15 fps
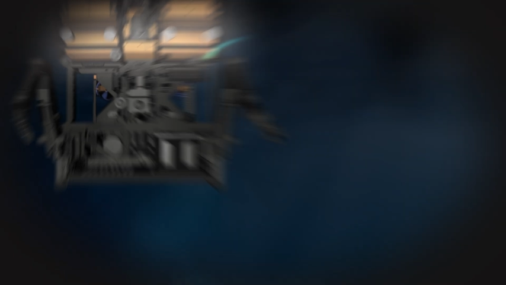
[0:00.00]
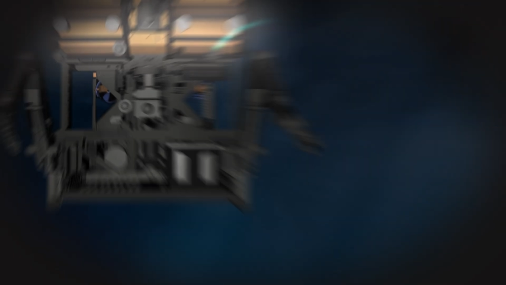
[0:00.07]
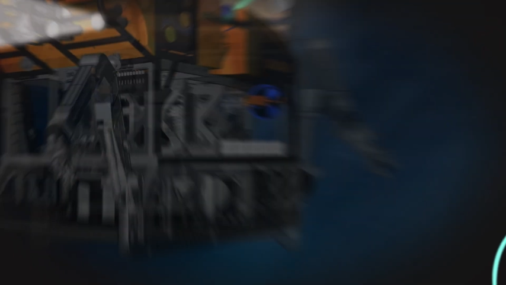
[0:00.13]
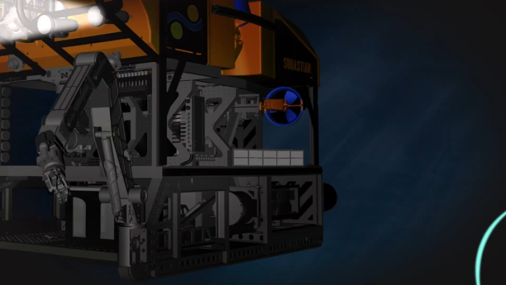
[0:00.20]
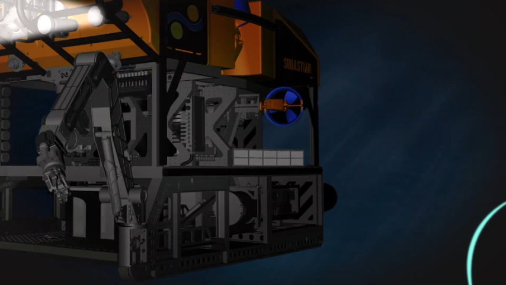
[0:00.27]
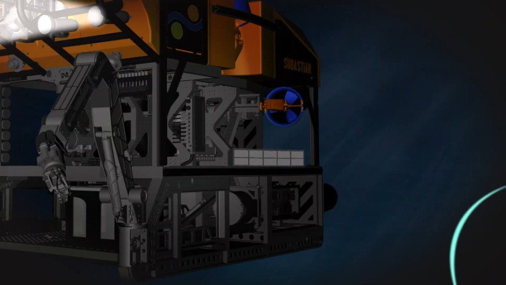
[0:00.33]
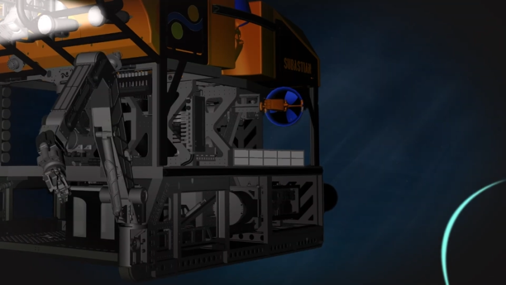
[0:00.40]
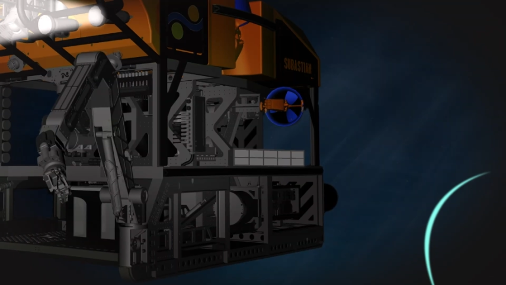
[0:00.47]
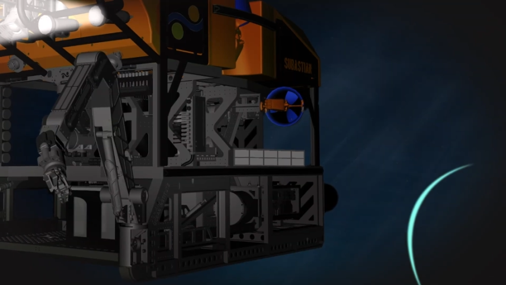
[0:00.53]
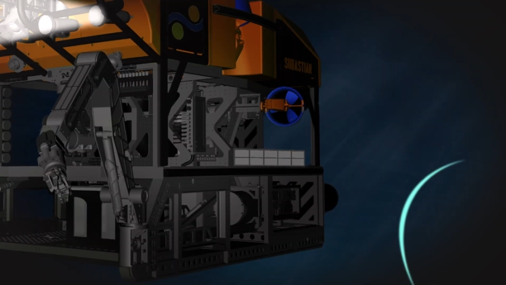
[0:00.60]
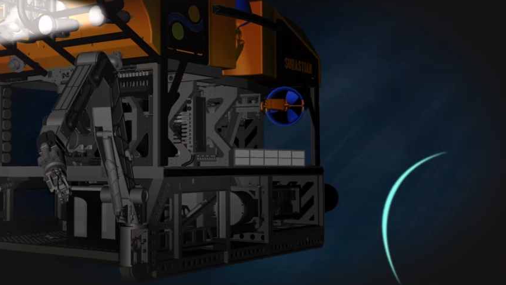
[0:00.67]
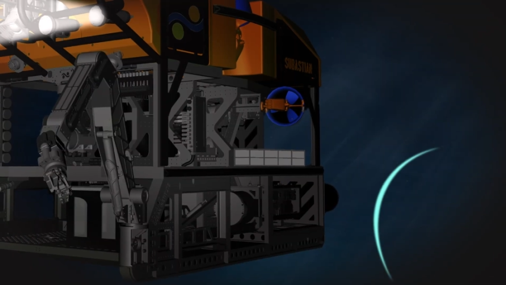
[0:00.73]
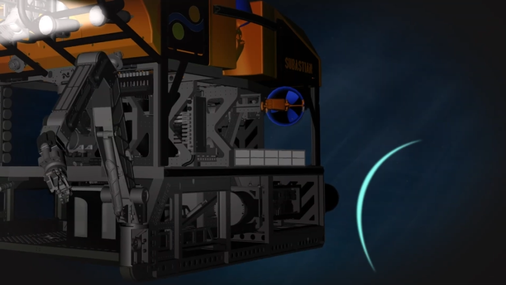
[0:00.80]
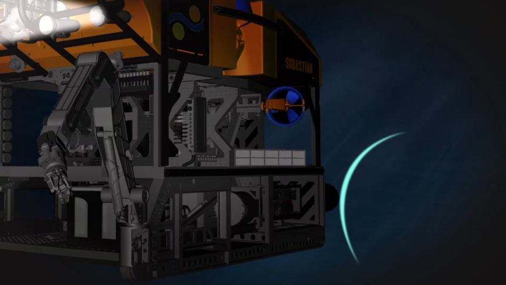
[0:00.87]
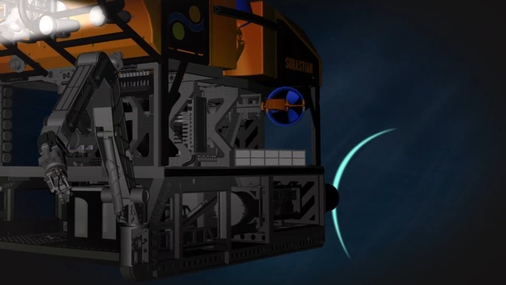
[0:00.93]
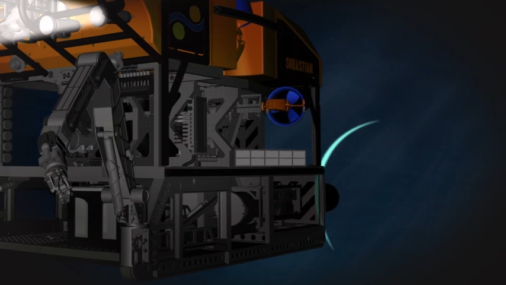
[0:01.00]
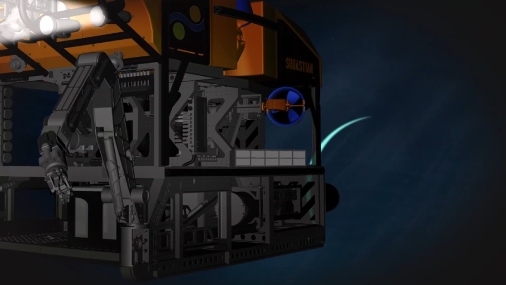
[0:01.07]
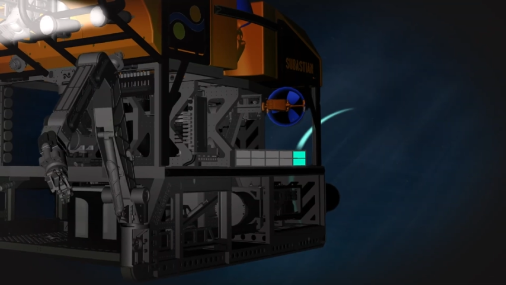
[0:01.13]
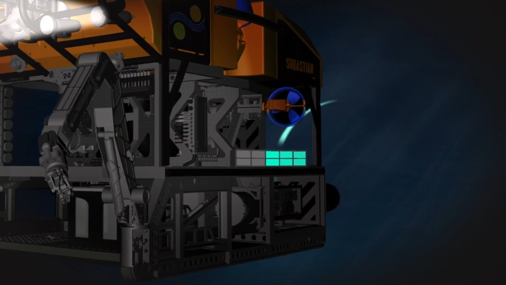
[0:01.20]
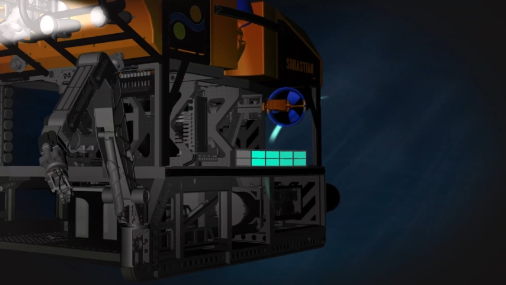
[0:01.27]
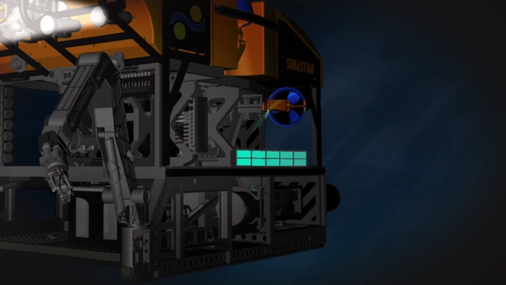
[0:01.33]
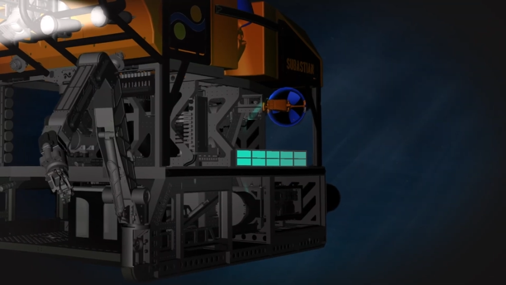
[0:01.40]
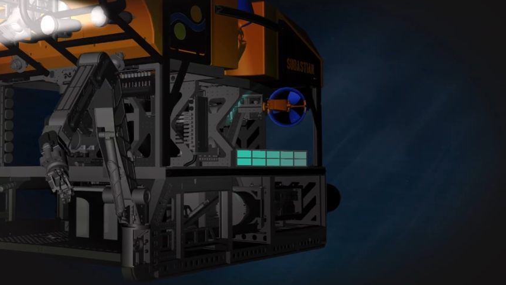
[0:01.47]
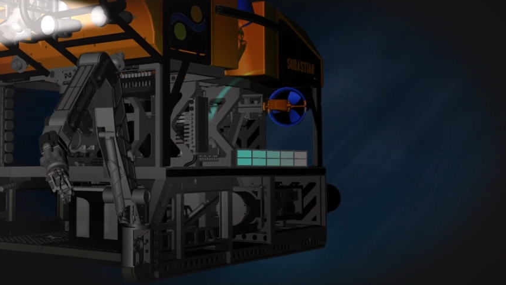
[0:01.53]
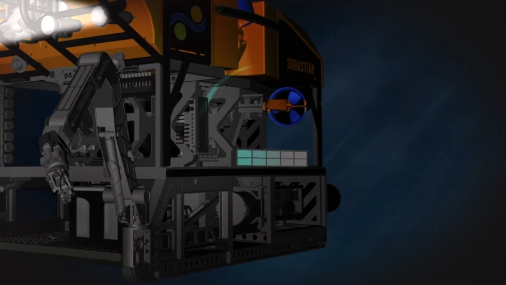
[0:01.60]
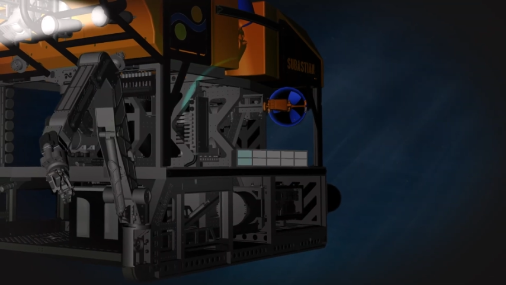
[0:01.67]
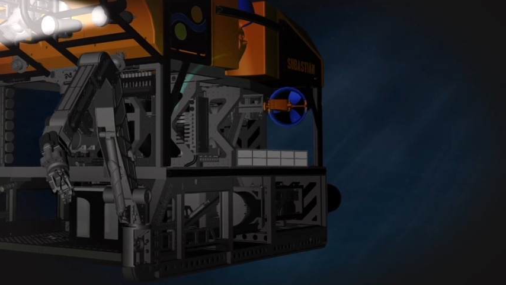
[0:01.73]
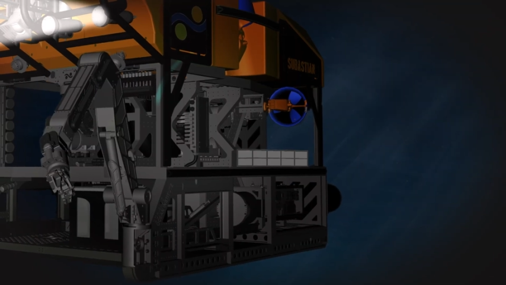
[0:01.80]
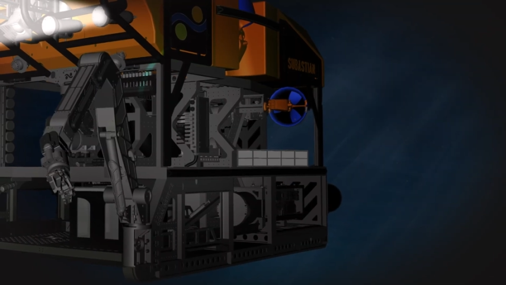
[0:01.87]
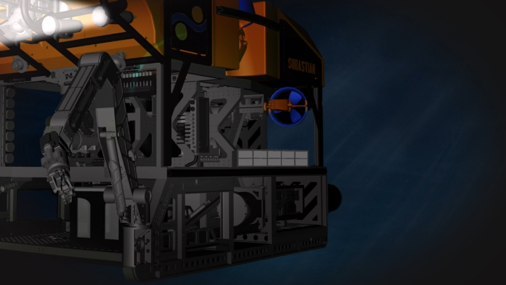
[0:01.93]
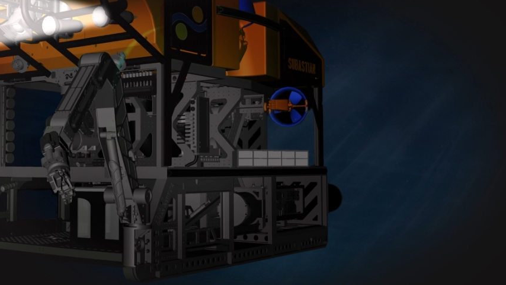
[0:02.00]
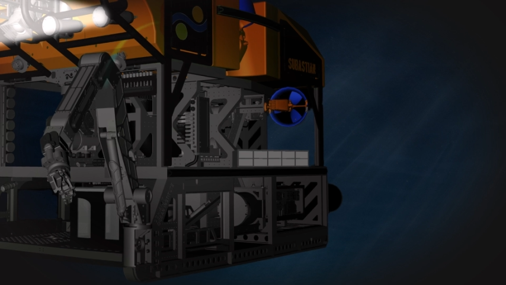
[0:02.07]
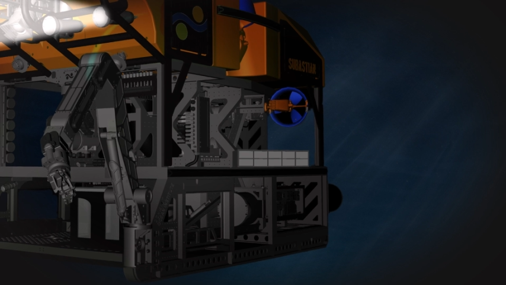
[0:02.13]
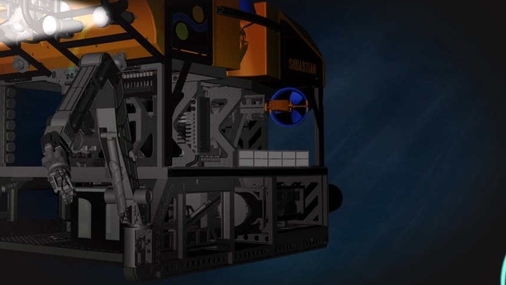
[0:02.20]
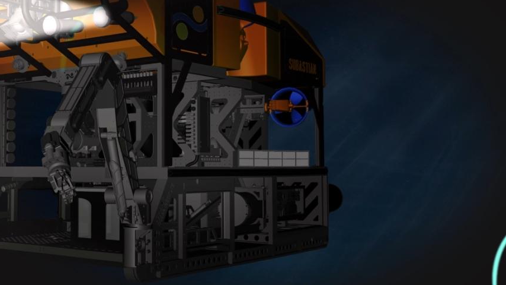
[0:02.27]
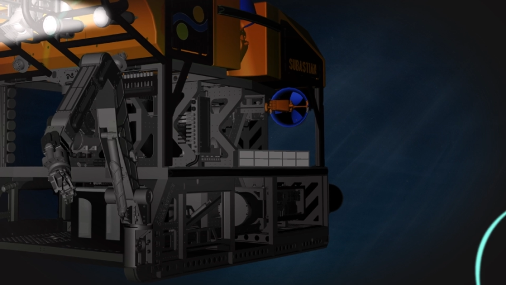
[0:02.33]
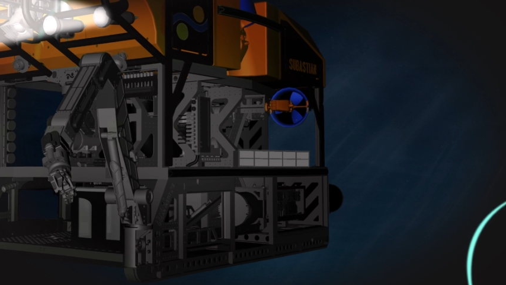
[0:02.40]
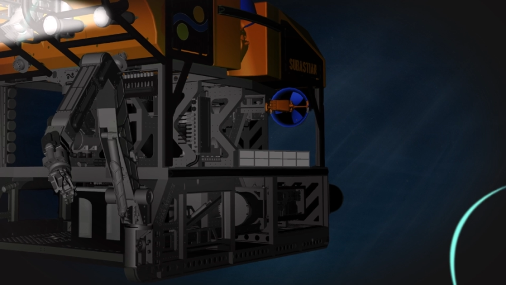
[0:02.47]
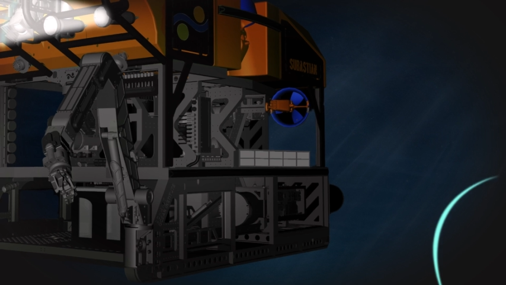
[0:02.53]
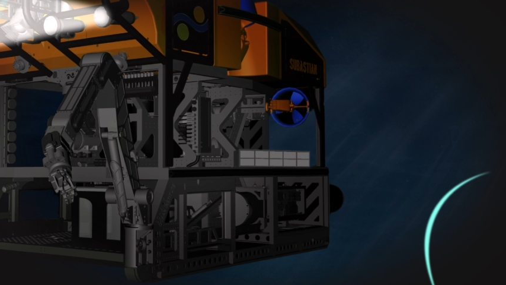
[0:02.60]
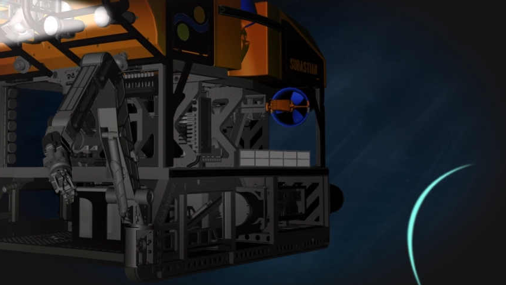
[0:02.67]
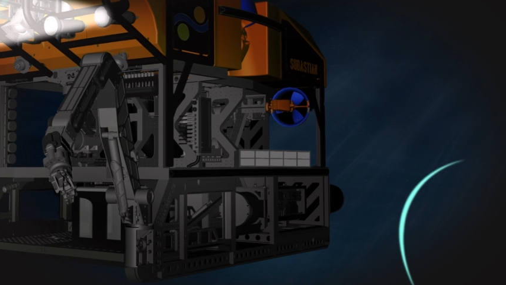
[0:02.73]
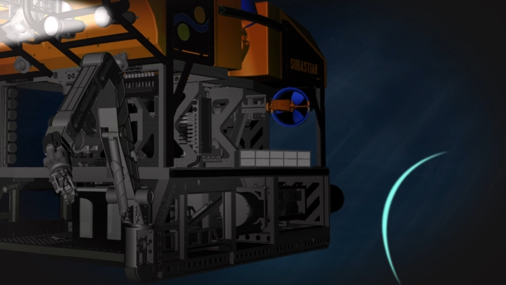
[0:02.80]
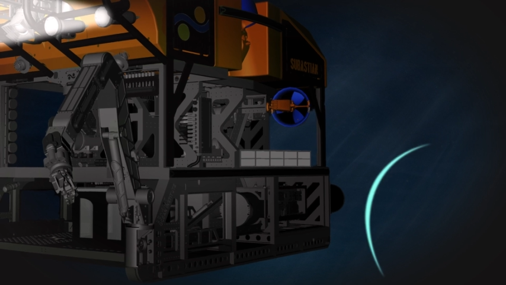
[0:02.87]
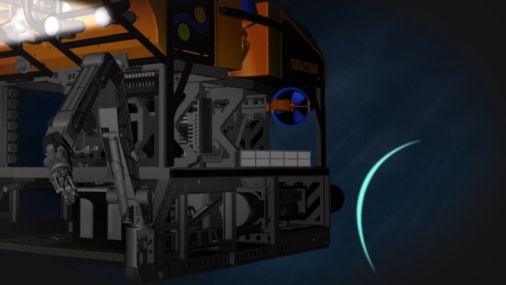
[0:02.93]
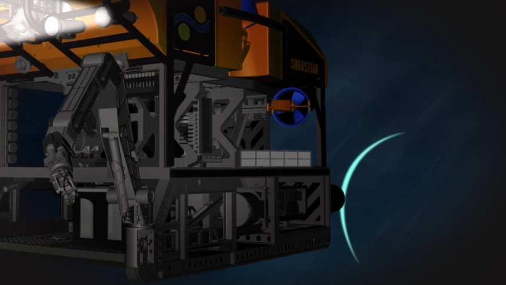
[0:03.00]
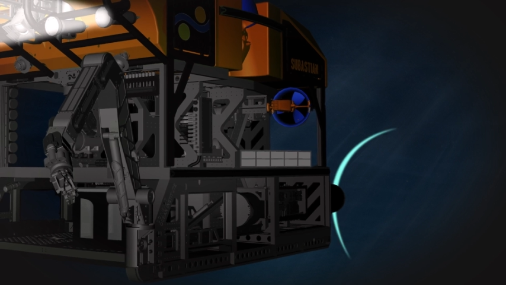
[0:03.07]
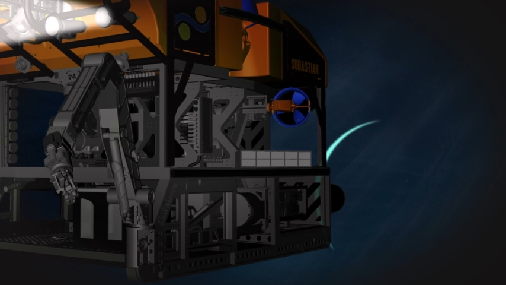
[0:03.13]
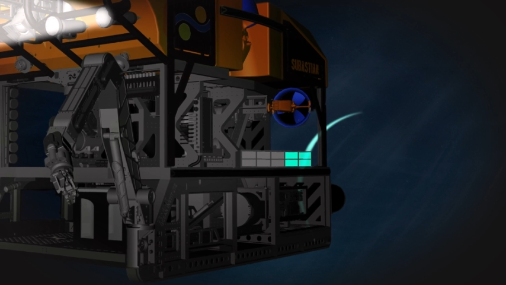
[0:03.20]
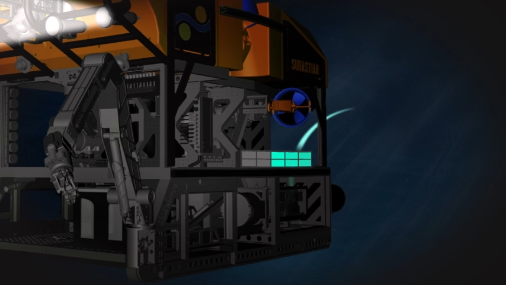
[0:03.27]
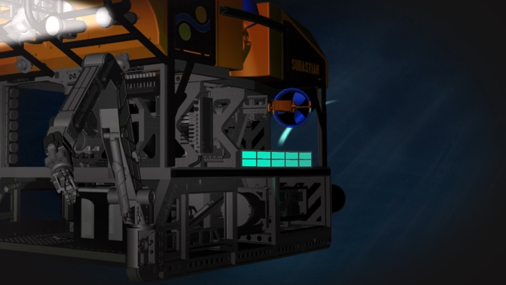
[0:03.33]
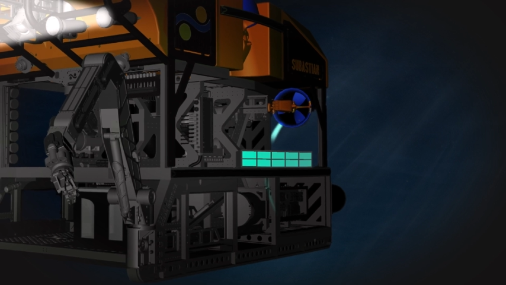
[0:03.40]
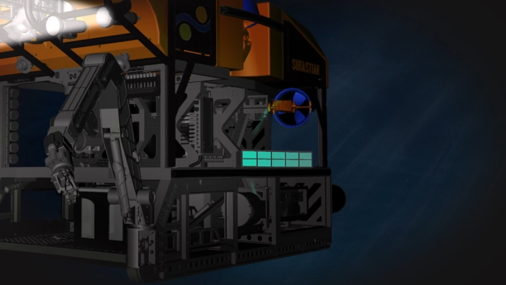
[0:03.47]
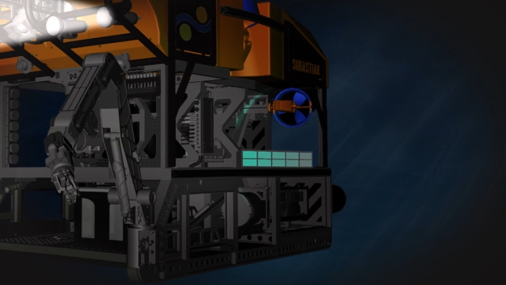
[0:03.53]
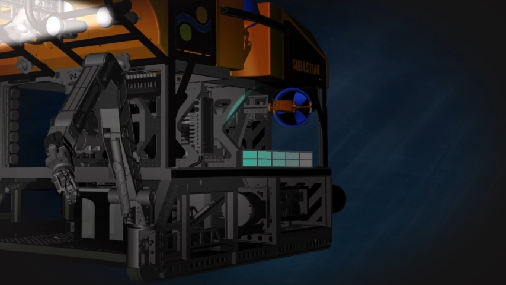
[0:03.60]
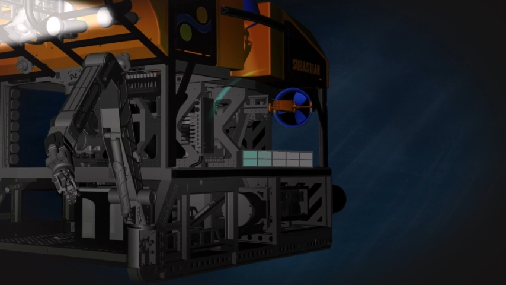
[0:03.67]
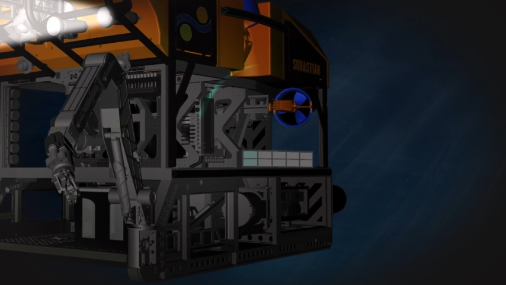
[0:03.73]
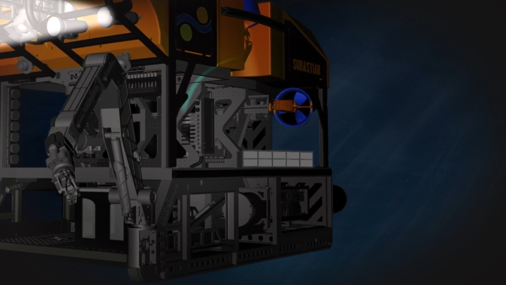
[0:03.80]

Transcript: No face is visible, so there are no lips to read.